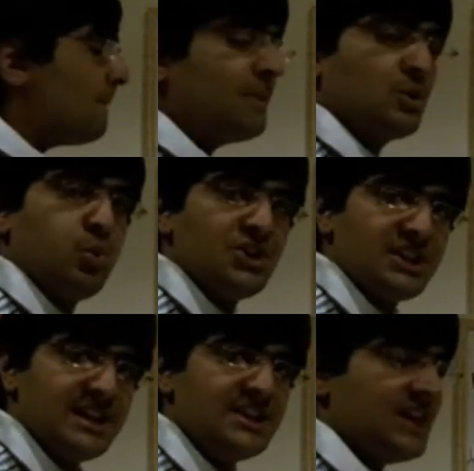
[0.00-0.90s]
But what
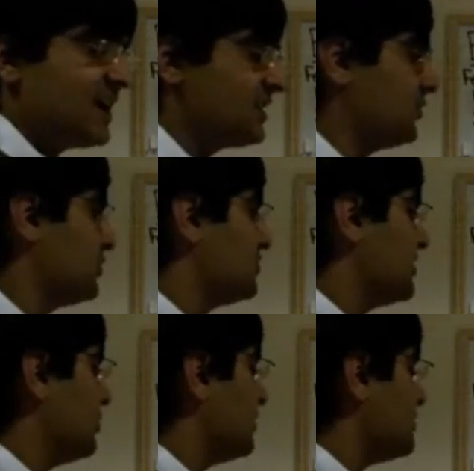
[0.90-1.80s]
is
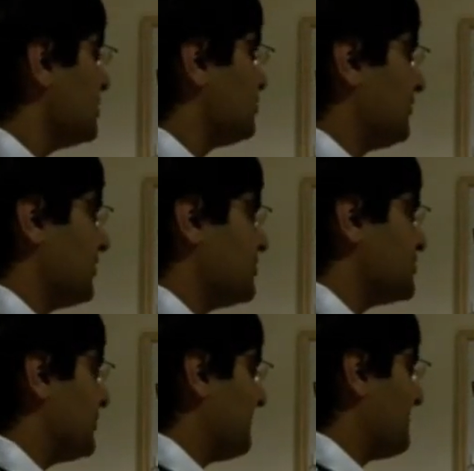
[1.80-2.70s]
eccentricity? What does it refer
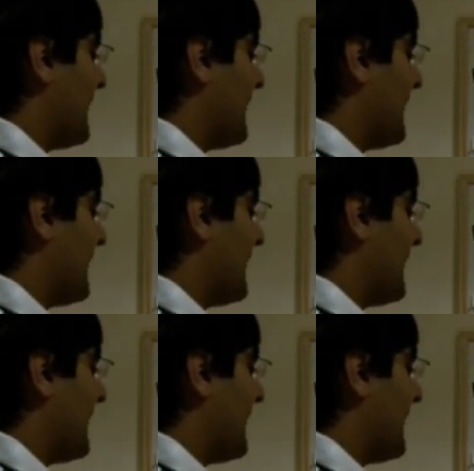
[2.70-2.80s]
to?